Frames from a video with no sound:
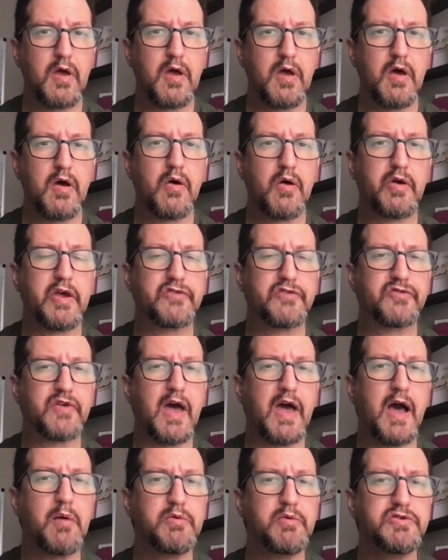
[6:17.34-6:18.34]
Okay, so
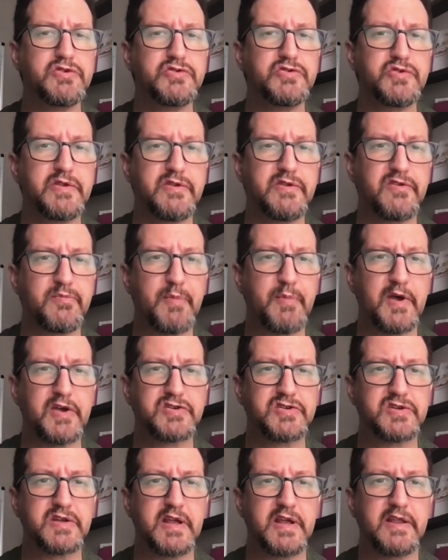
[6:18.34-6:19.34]
how would you treat this
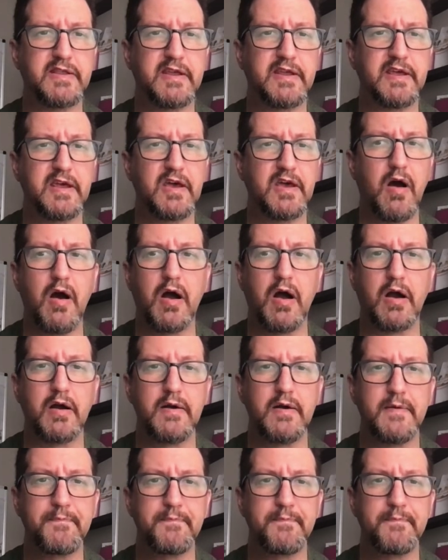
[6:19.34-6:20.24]
patient in the ER?